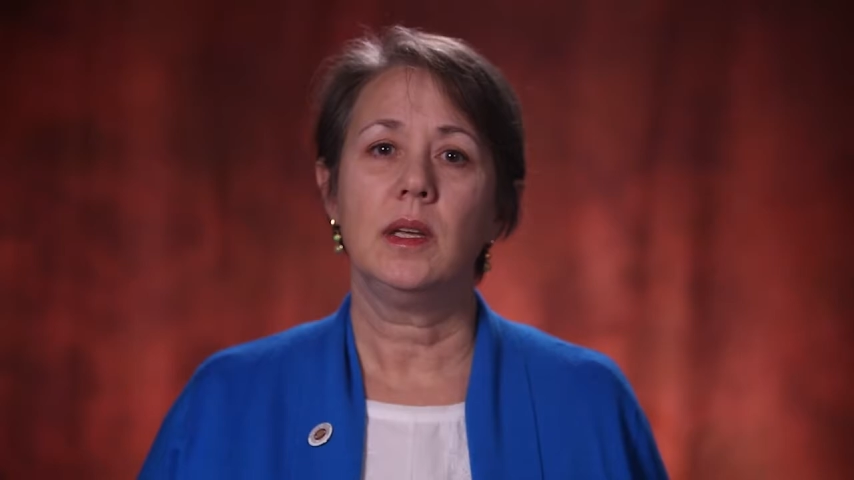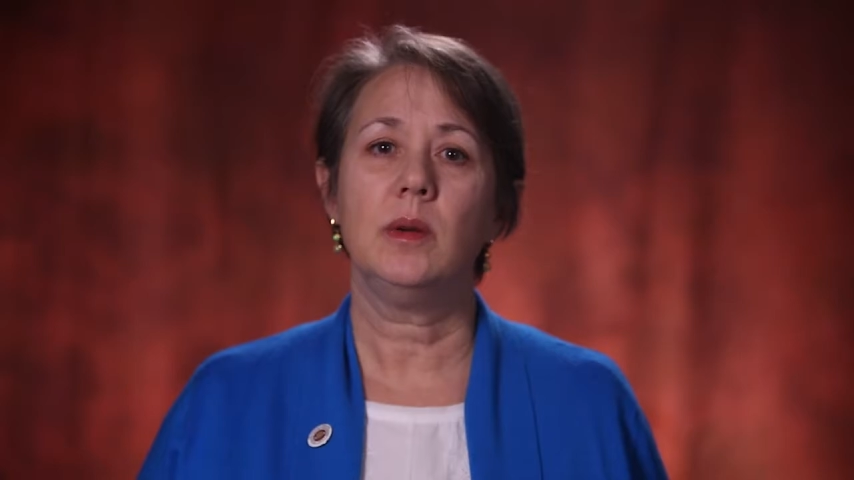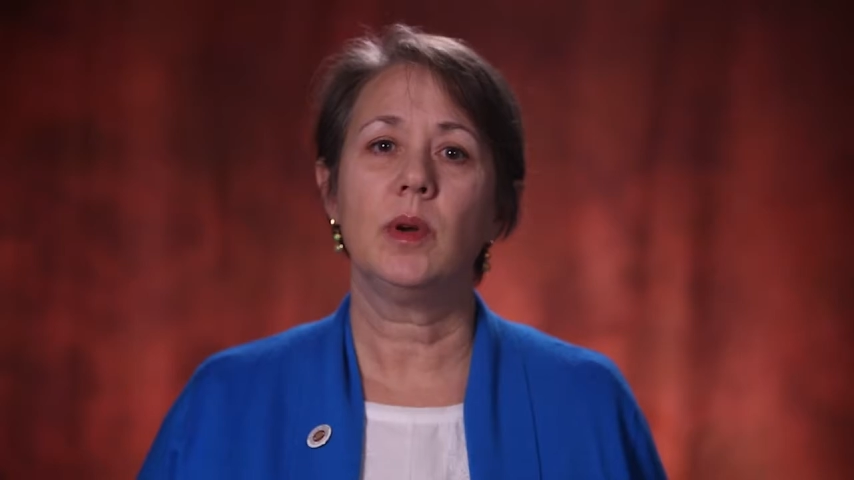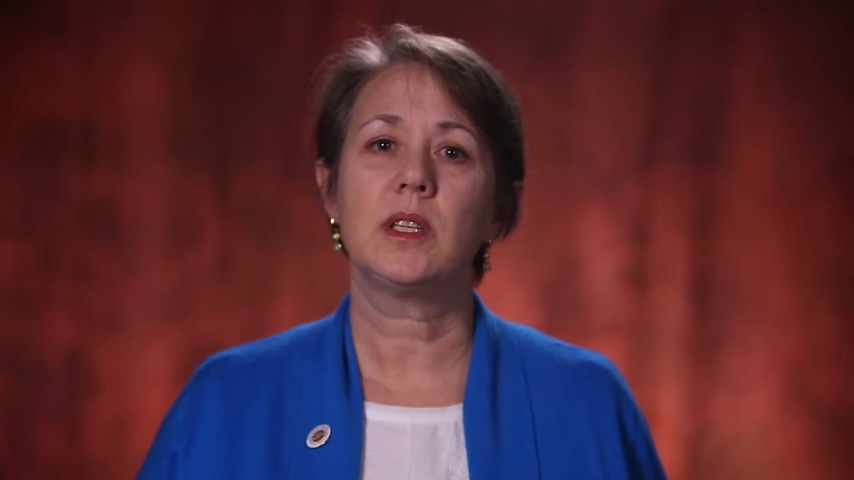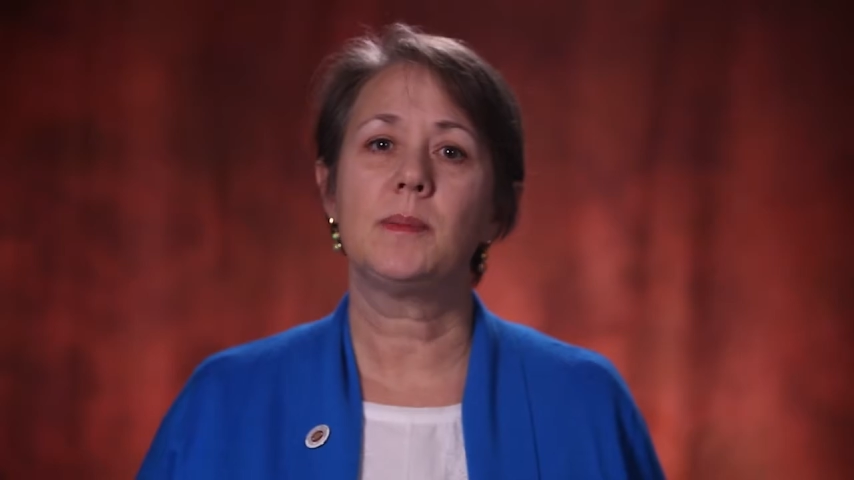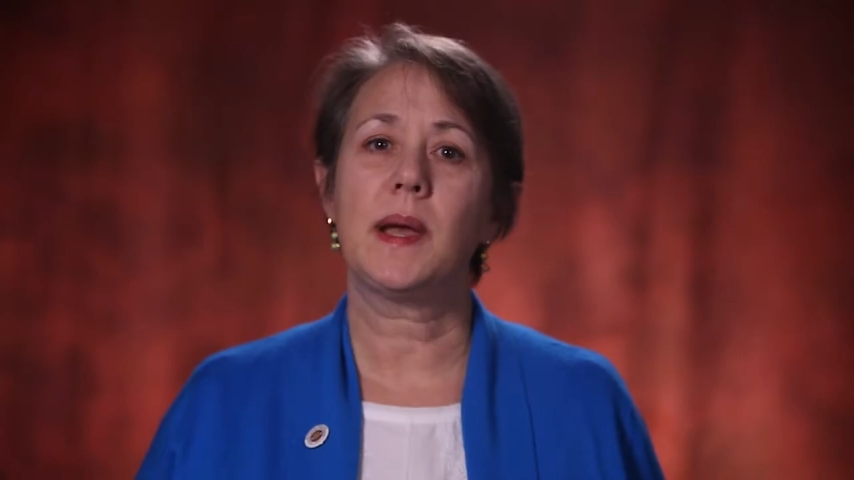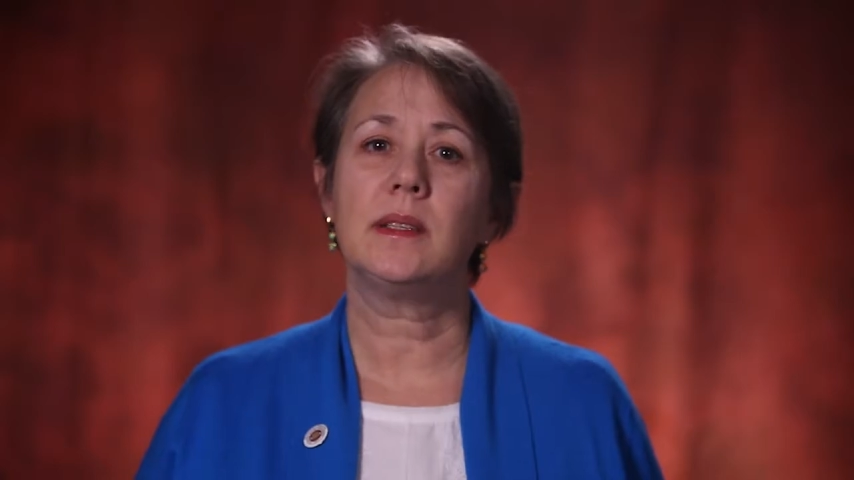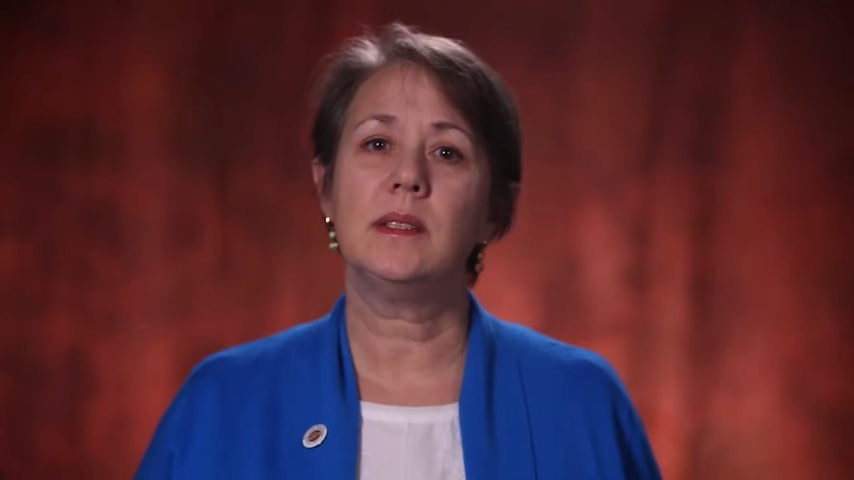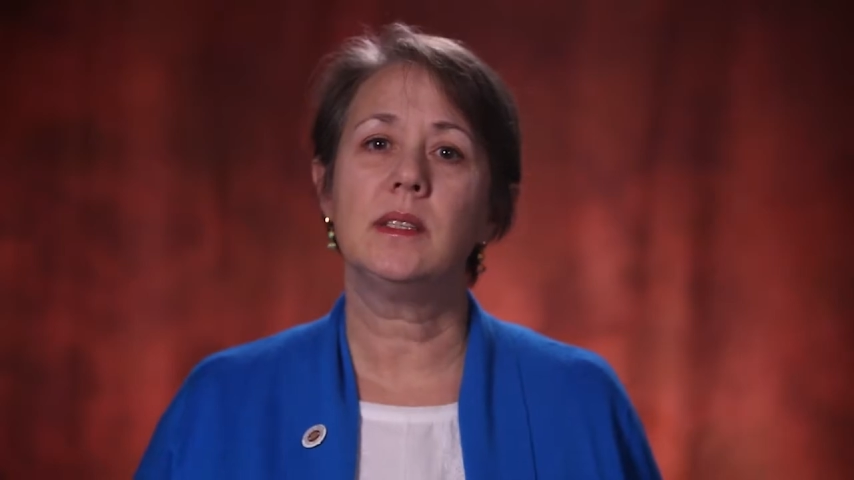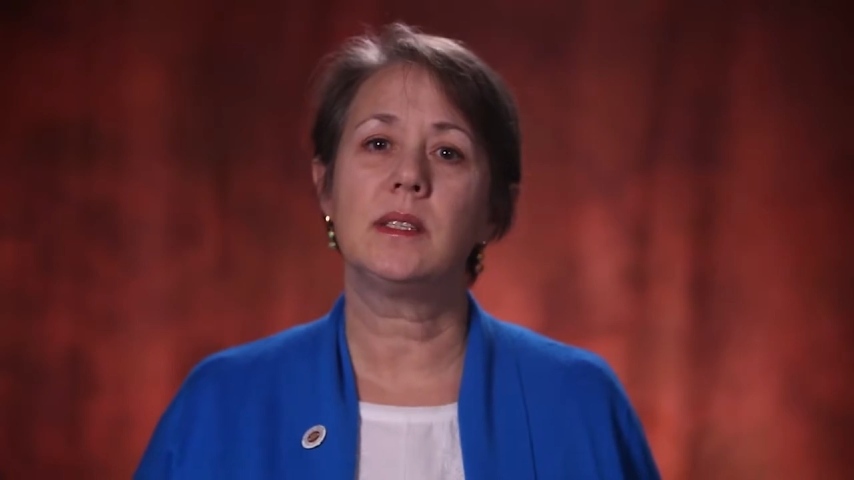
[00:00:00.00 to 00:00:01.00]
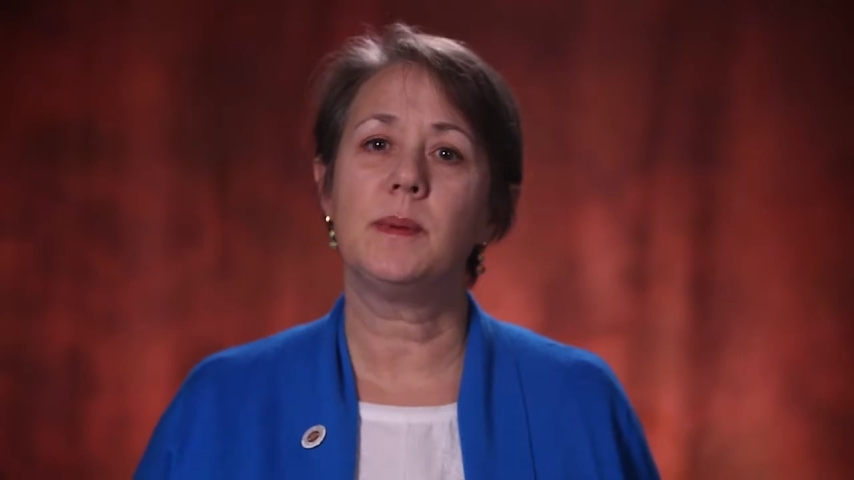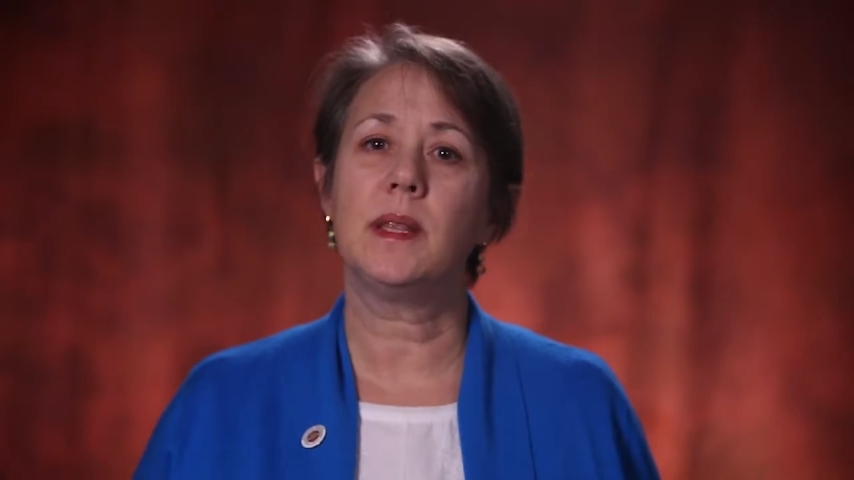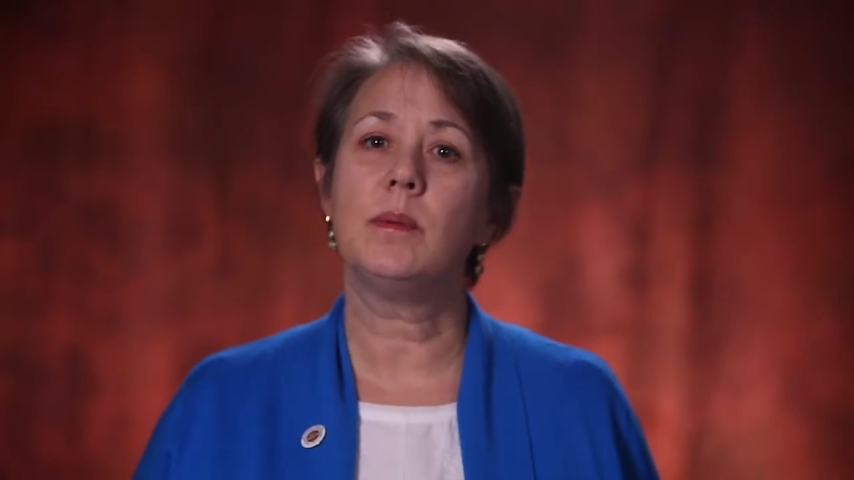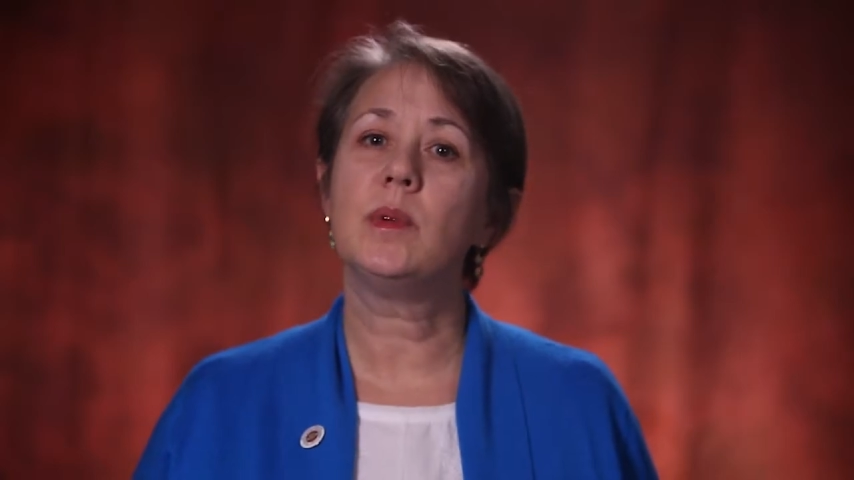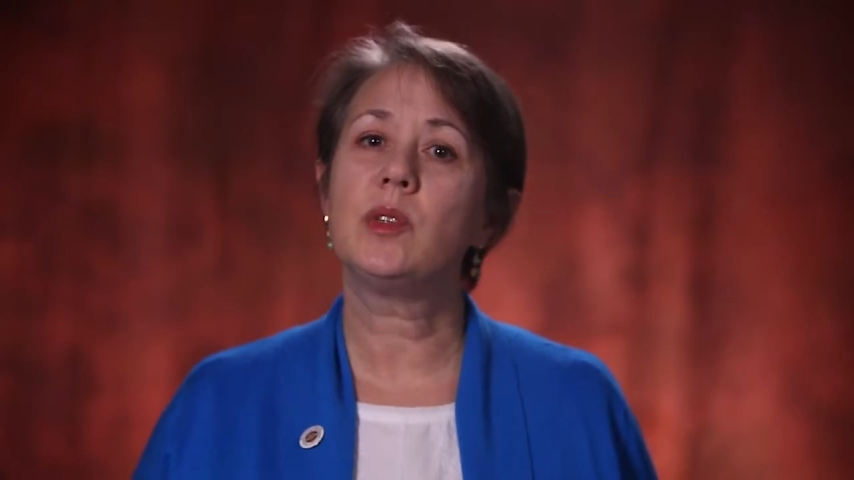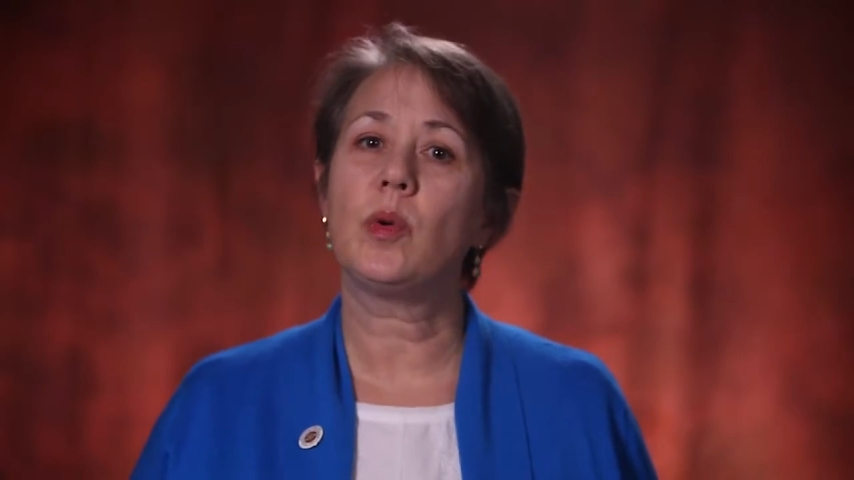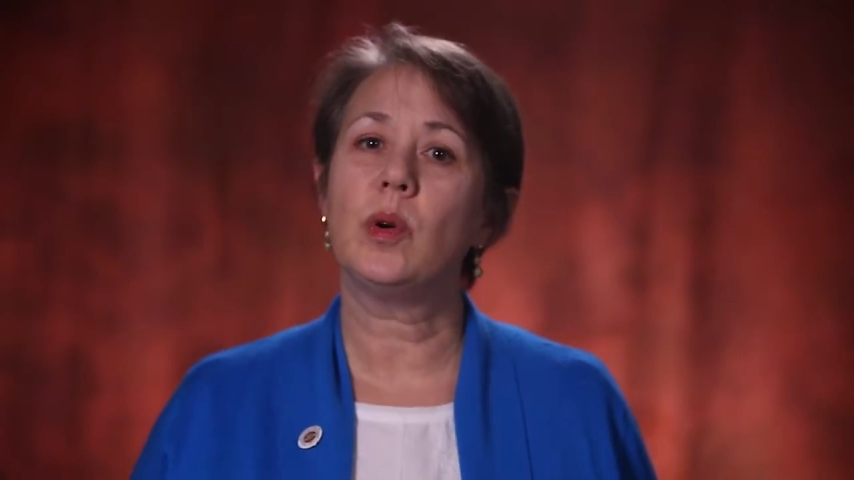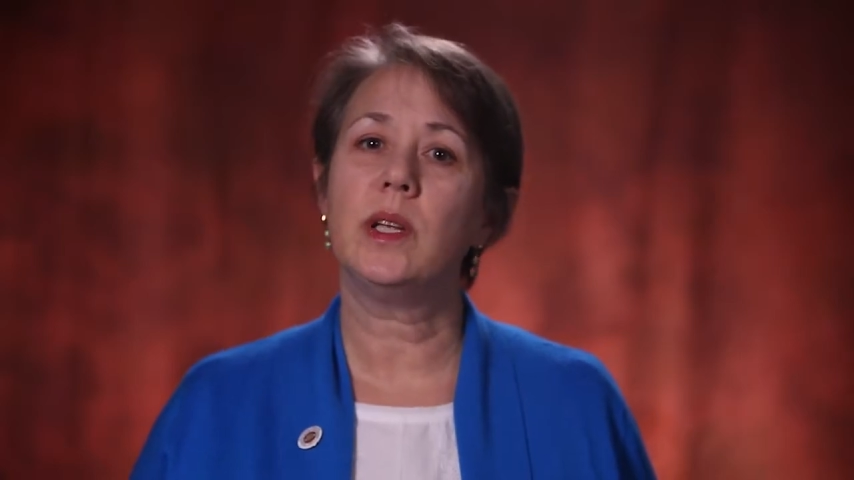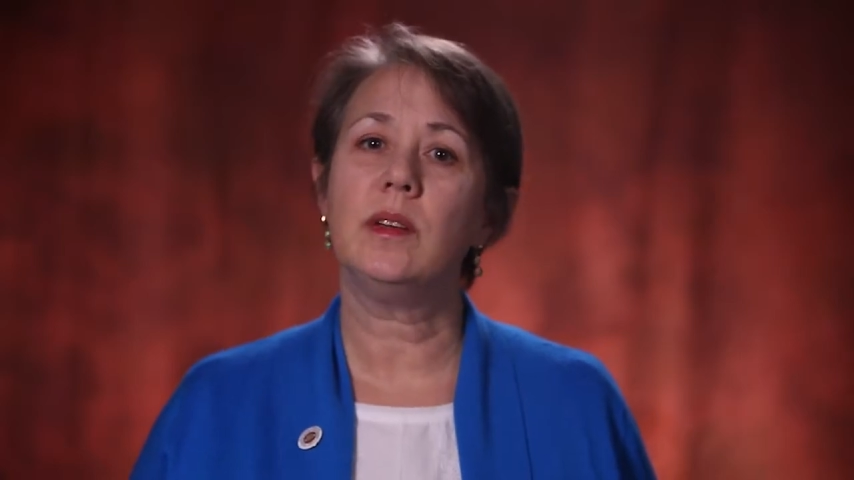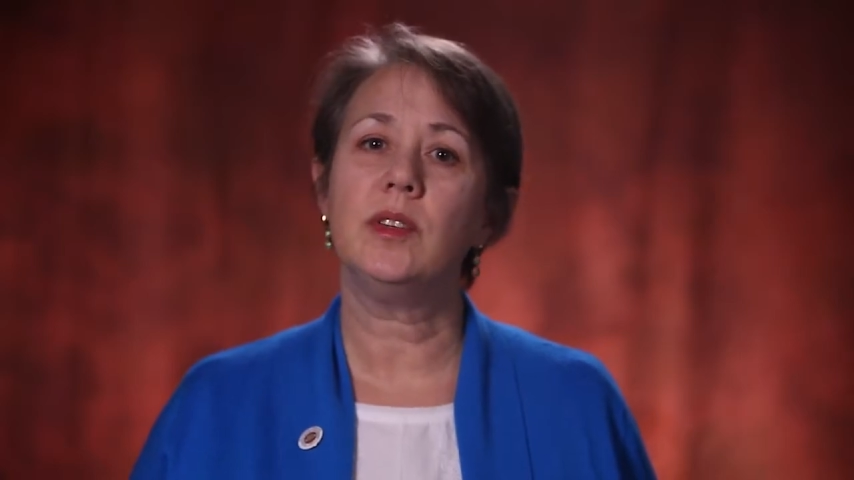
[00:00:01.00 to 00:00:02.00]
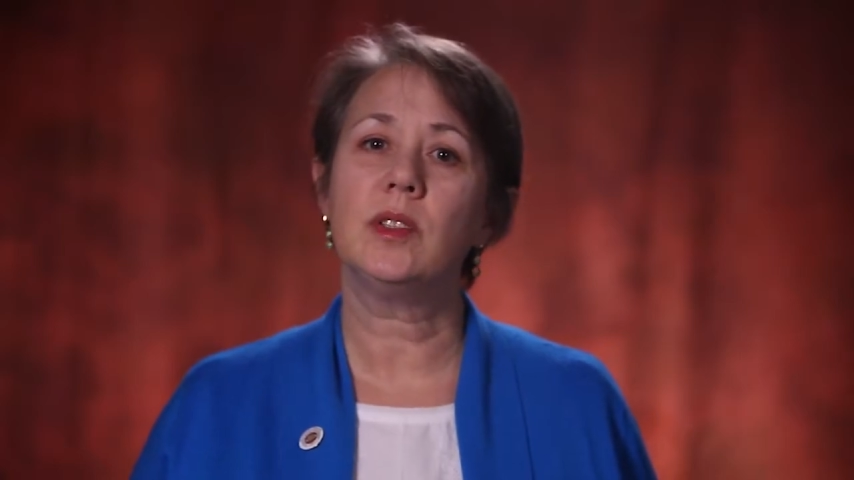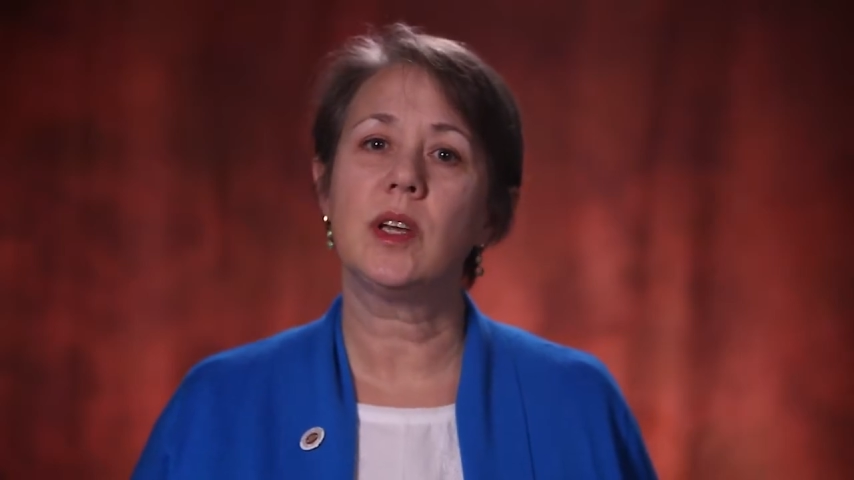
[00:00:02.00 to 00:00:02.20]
You are expected to spend the majority of your